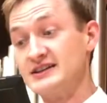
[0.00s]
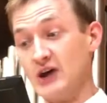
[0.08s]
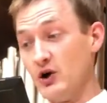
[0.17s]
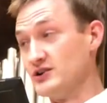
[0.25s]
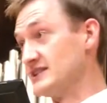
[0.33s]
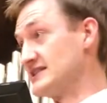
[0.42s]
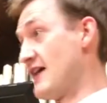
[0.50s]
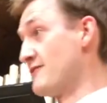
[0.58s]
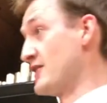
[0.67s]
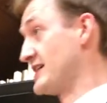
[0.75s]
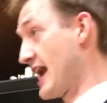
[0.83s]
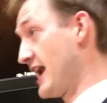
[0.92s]
So does
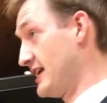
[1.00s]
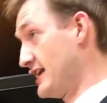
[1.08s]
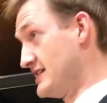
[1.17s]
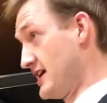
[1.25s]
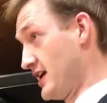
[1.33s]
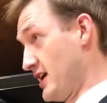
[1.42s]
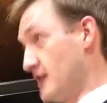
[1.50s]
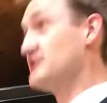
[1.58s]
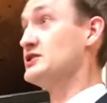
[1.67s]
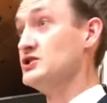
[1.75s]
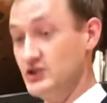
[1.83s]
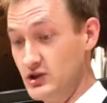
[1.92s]
every katydid.
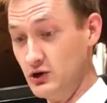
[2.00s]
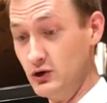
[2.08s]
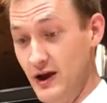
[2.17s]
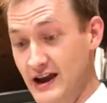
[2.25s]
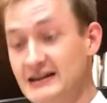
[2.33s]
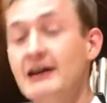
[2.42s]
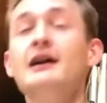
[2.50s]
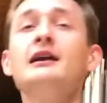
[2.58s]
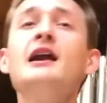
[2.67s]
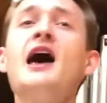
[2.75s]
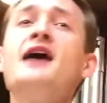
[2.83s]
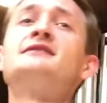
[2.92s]
Do it,
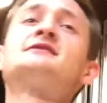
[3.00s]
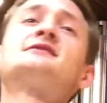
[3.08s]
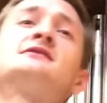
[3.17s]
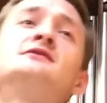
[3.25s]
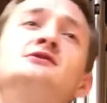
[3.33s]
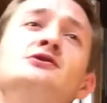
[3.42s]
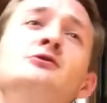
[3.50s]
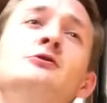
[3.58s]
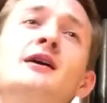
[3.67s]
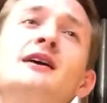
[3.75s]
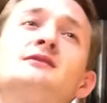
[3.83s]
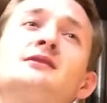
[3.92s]
let's
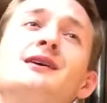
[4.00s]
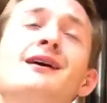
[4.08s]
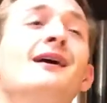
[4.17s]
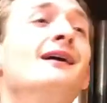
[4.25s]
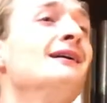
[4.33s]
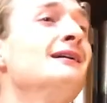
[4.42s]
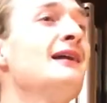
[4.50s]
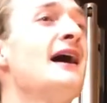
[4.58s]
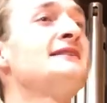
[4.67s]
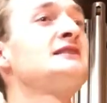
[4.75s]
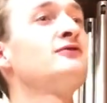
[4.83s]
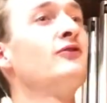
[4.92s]
do it,
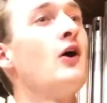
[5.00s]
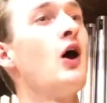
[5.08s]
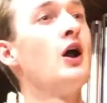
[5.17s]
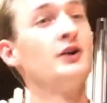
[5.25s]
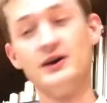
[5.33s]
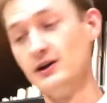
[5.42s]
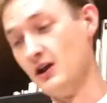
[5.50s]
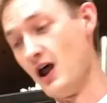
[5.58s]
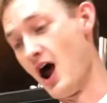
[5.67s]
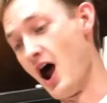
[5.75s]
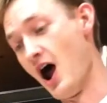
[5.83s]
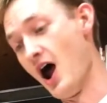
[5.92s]
let's fall in
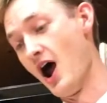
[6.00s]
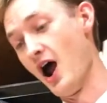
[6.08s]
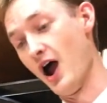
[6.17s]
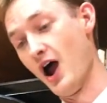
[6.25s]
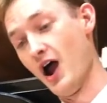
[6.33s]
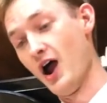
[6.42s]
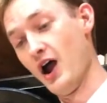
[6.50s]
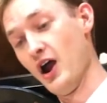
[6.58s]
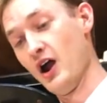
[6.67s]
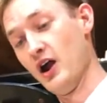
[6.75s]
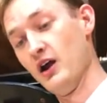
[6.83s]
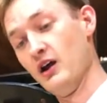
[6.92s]

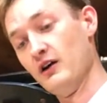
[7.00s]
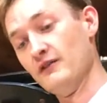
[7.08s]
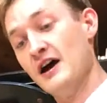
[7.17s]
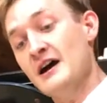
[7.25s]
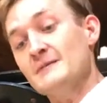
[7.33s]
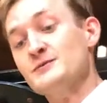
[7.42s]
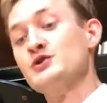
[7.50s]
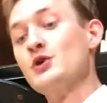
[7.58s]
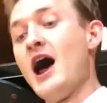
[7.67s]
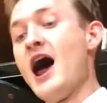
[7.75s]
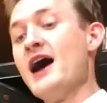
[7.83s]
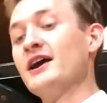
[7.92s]
love.
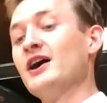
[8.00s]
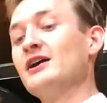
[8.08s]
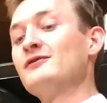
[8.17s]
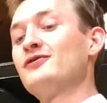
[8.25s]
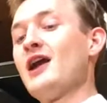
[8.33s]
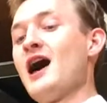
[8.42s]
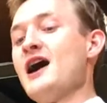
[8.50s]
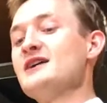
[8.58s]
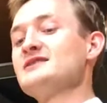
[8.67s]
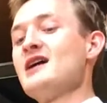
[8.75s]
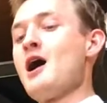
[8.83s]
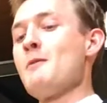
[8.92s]

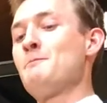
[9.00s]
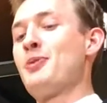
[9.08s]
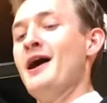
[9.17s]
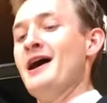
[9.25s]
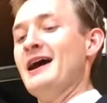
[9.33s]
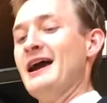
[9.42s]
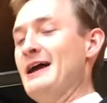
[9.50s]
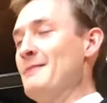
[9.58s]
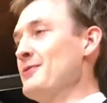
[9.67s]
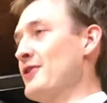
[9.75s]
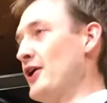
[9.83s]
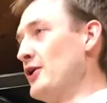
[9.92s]
Dragonflies up
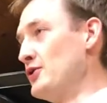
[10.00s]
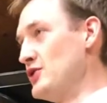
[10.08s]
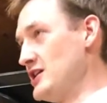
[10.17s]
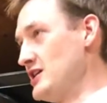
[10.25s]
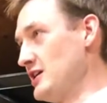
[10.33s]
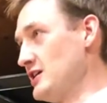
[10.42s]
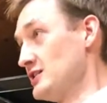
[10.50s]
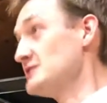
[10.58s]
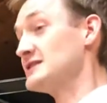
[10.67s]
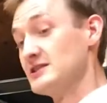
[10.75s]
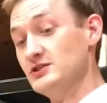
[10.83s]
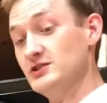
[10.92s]
in the
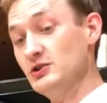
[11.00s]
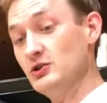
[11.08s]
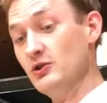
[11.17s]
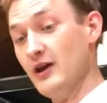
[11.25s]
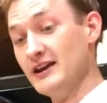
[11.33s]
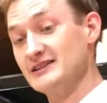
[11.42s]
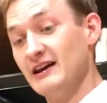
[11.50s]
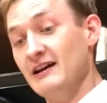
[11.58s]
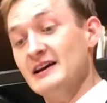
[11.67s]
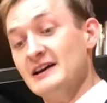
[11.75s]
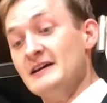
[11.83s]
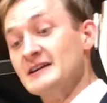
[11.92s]
reeds, do it.
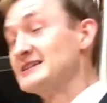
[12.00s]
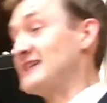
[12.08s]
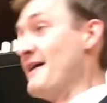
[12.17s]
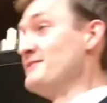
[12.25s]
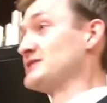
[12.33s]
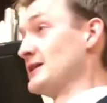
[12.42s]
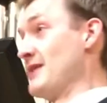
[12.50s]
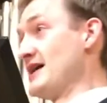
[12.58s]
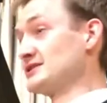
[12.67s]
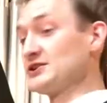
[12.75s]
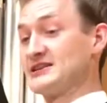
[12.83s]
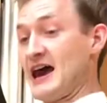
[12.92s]

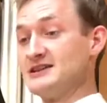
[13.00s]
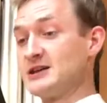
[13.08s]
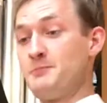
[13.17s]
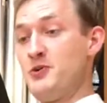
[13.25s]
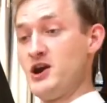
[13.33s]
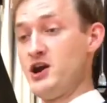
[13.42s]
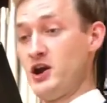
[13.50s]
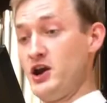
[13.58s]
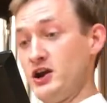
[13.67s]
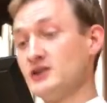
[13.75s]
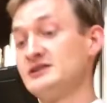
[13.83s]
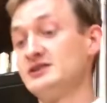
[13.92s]
Sentimental
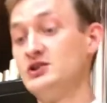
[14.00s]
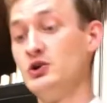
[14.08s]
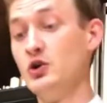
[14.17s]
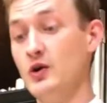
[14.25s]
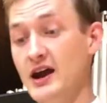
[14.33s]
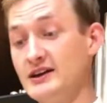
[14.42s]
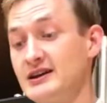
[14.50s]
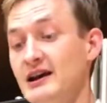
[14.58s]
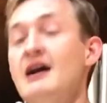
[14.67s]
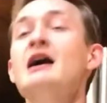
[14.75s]
centipedes, do it,